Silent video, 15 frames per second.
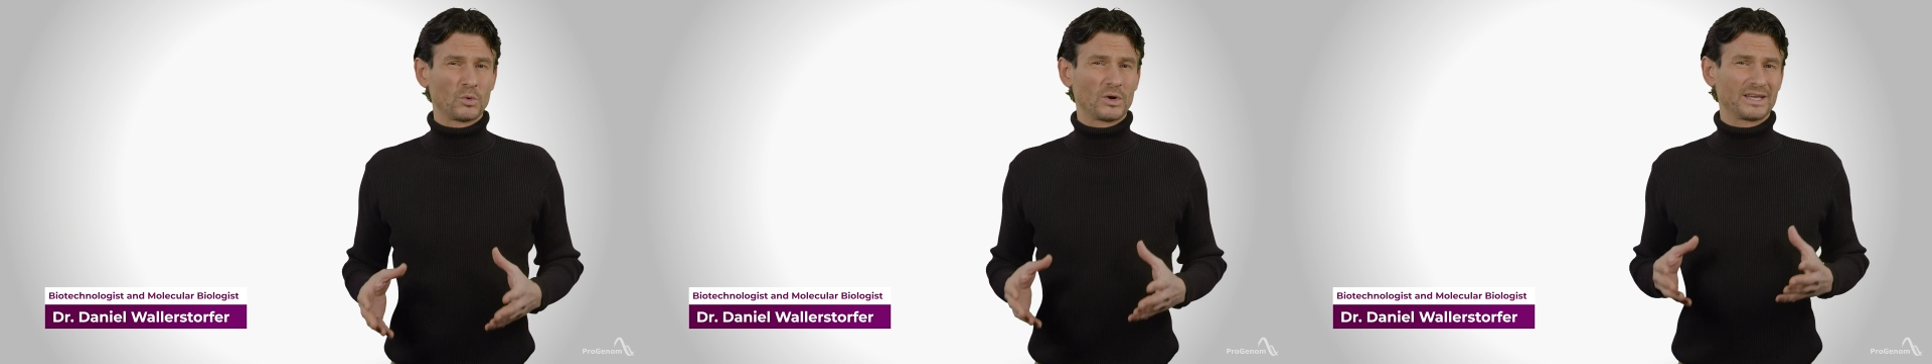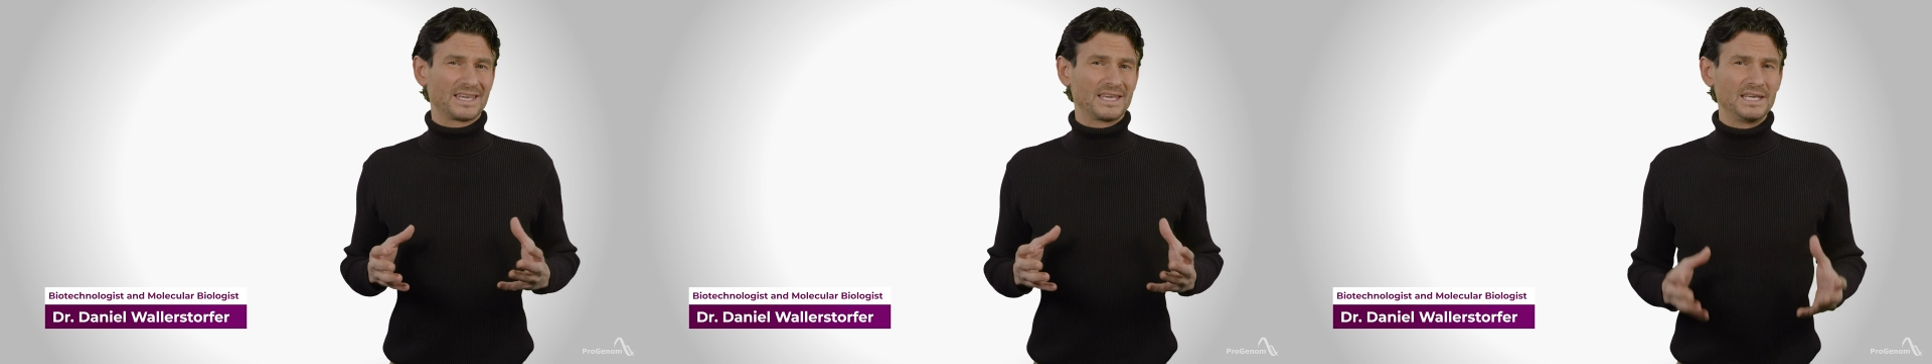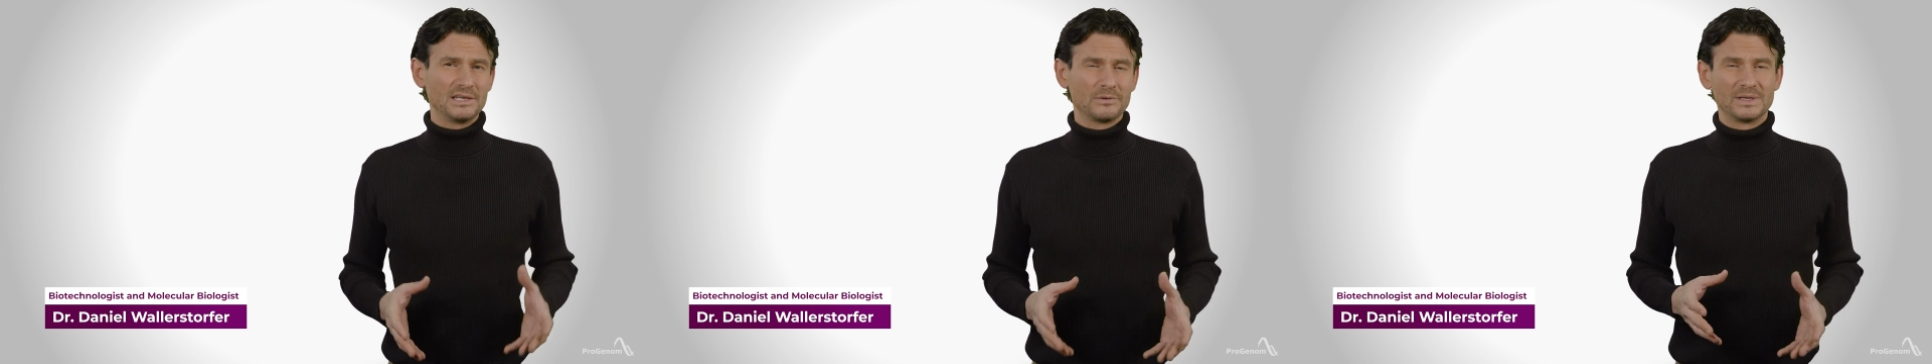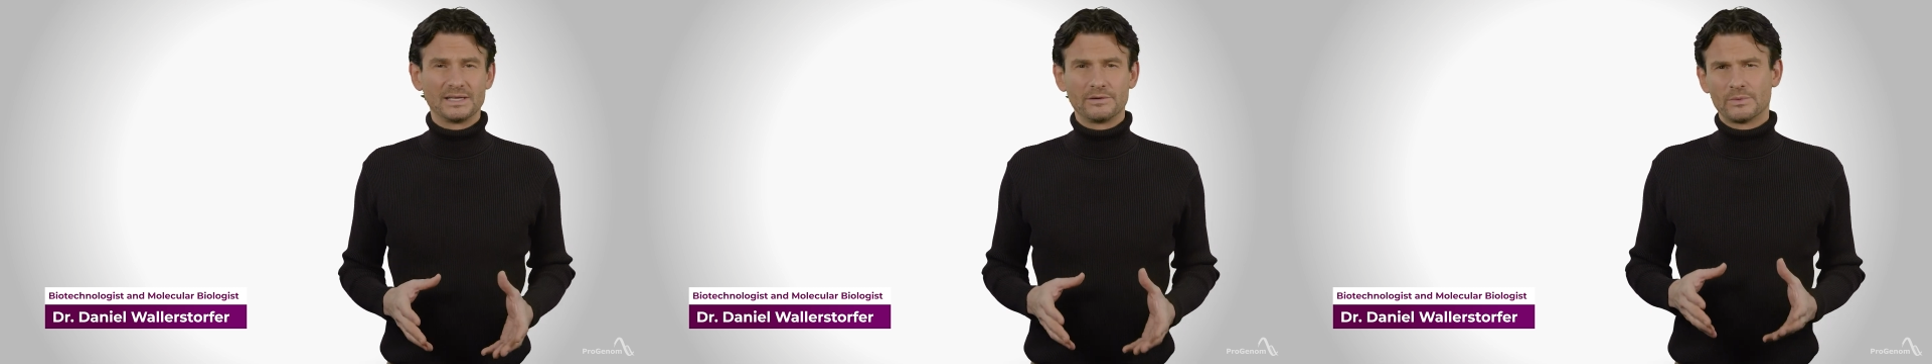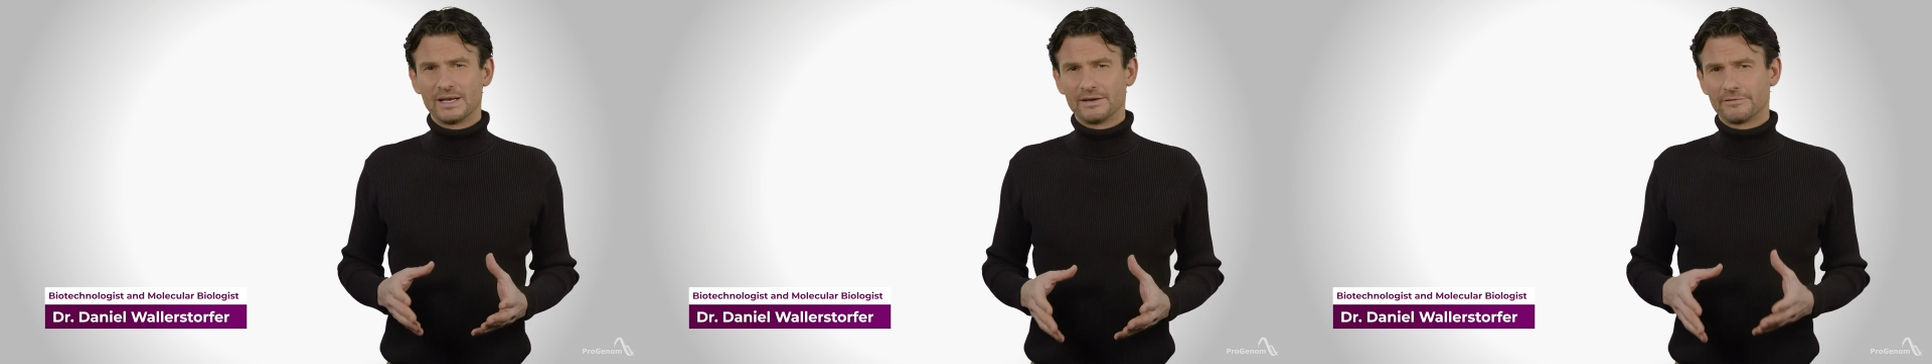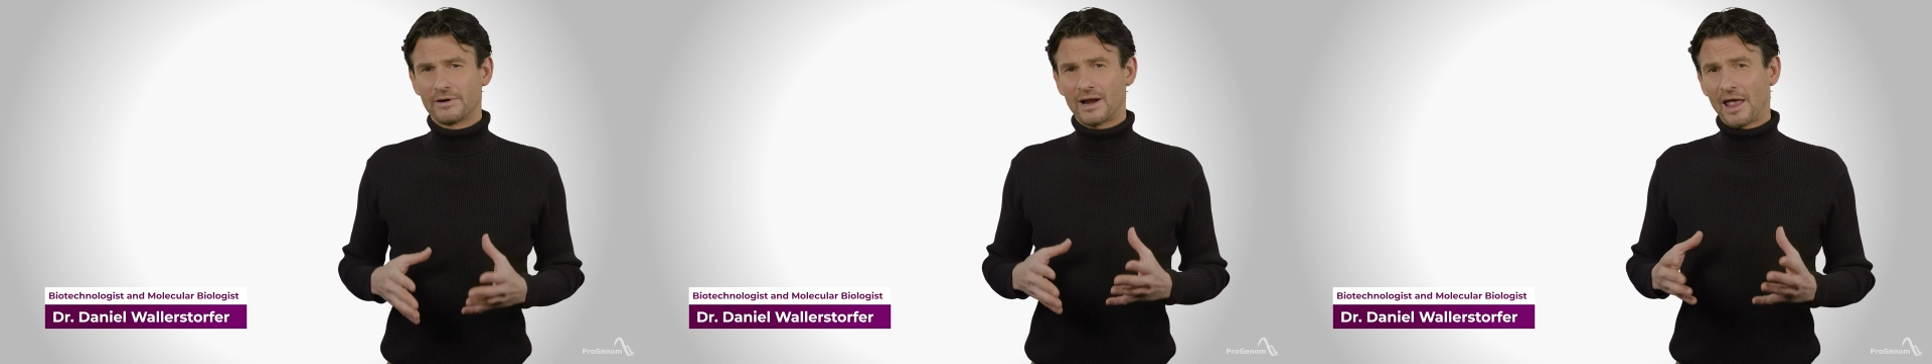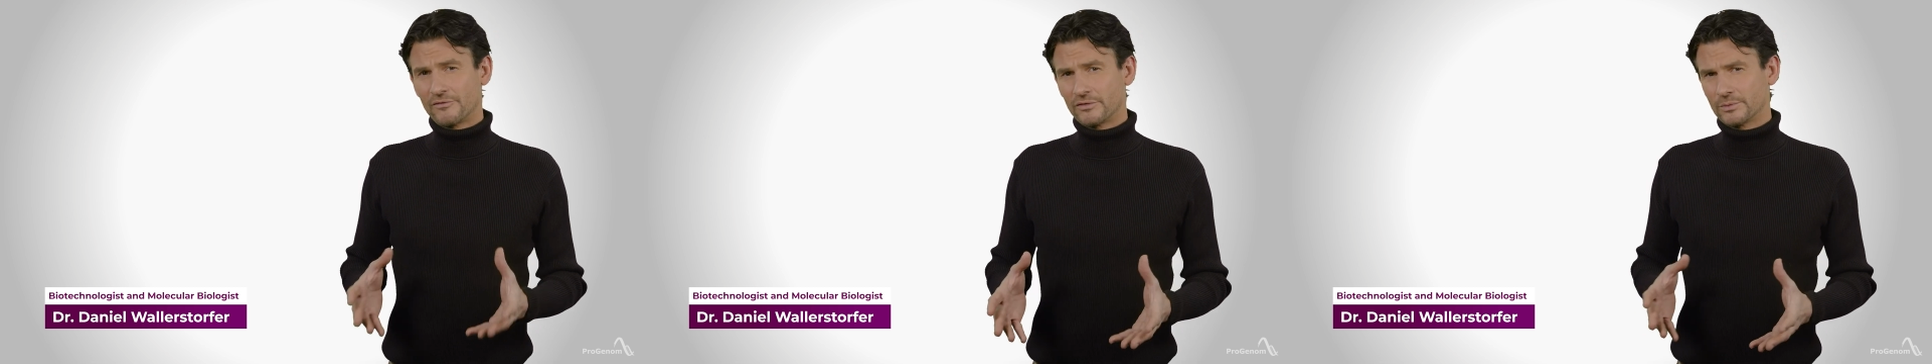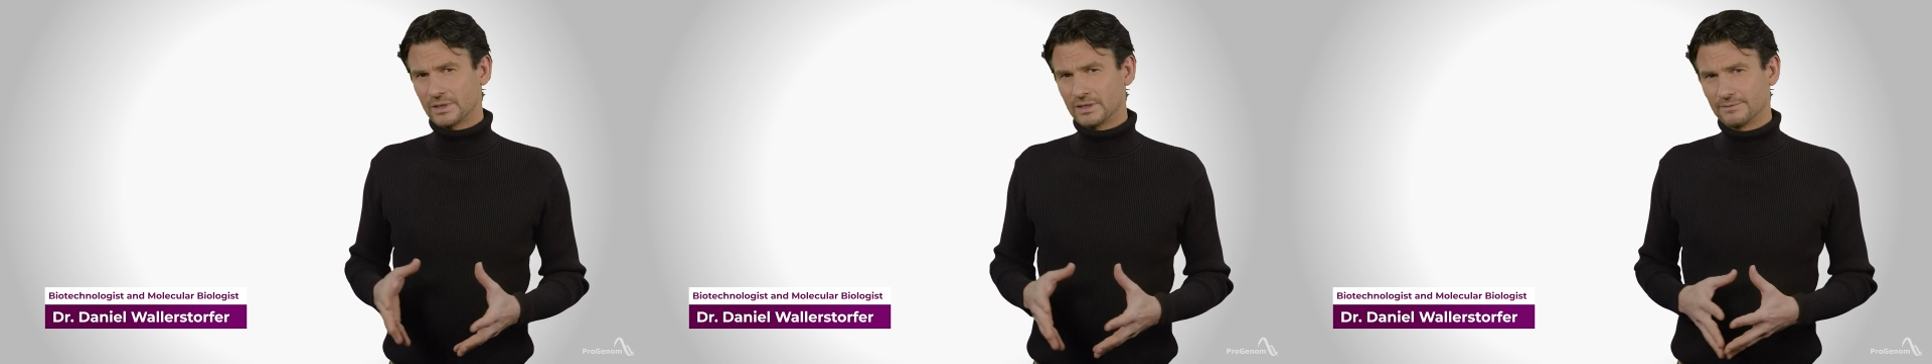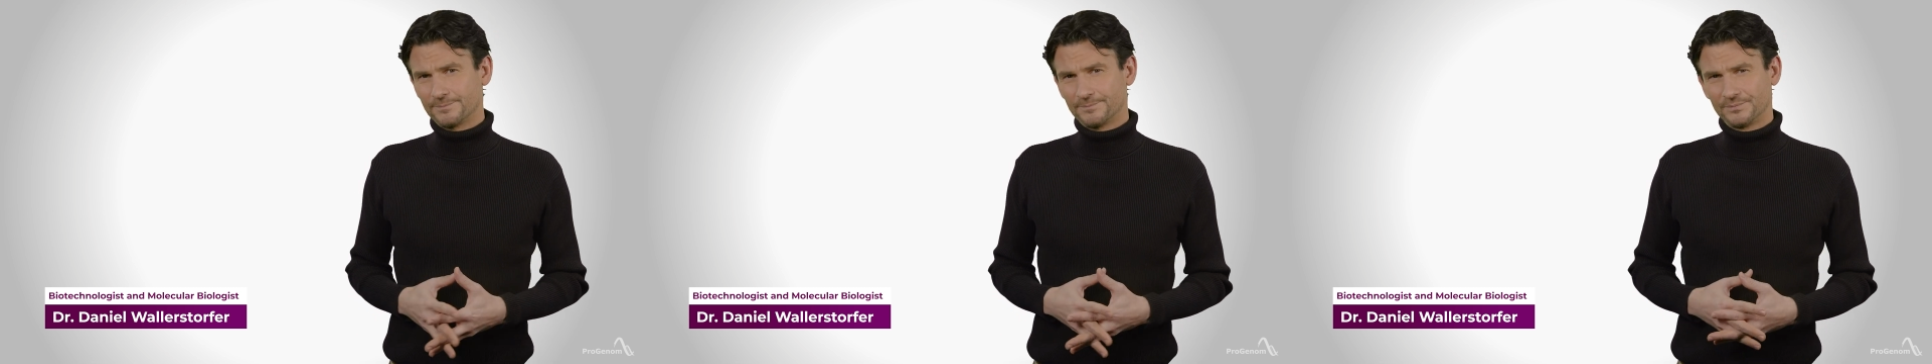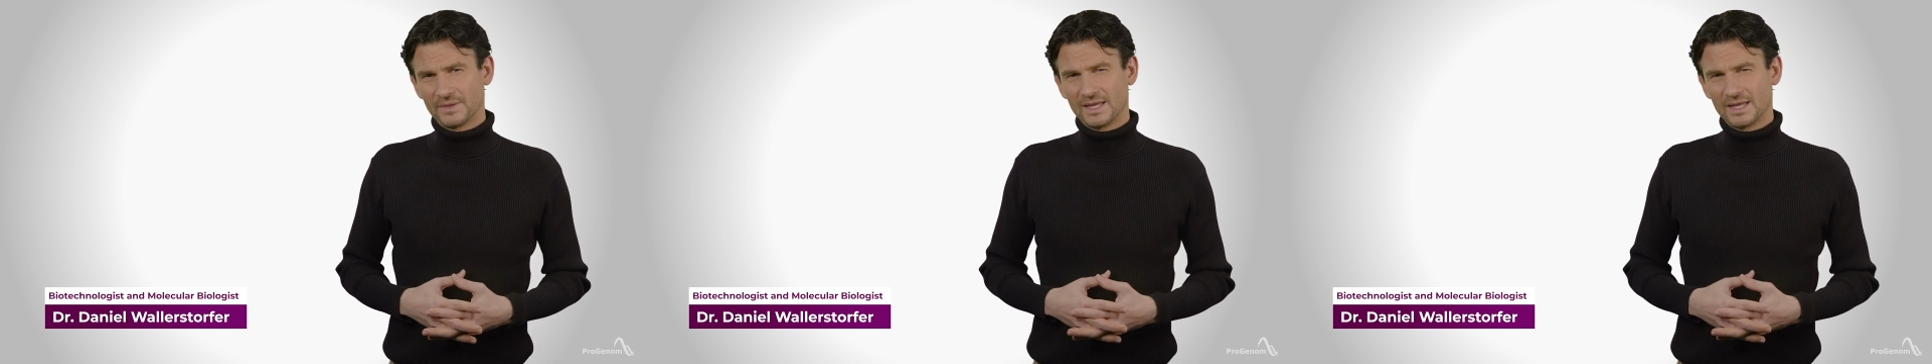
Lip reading: work equally well for everyone?